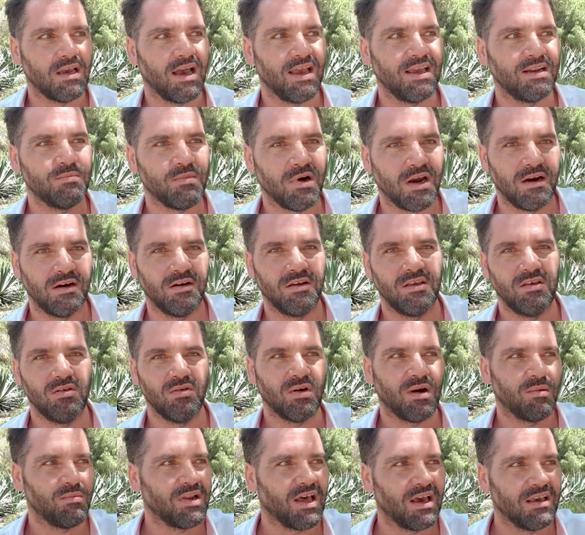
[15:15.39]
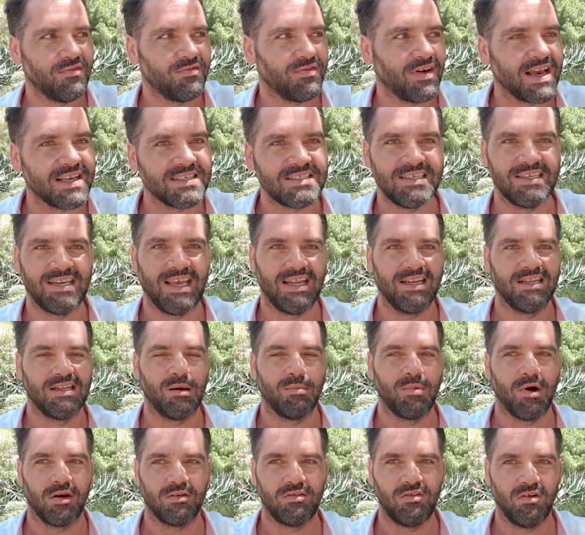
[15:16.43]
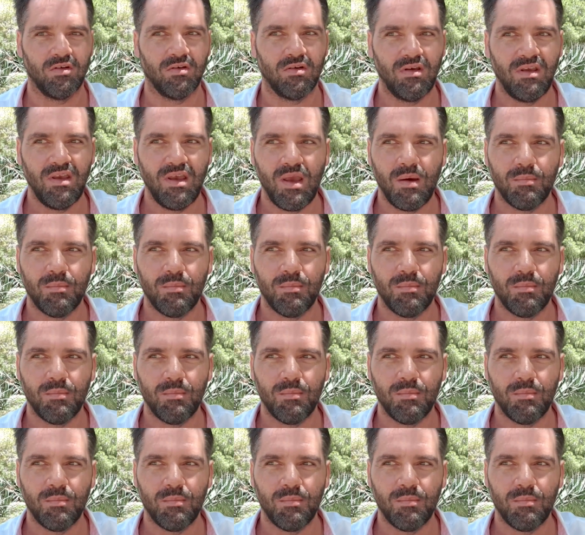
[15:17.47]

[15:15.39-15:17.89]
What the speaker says: I admire you, I'm like fascinated about you.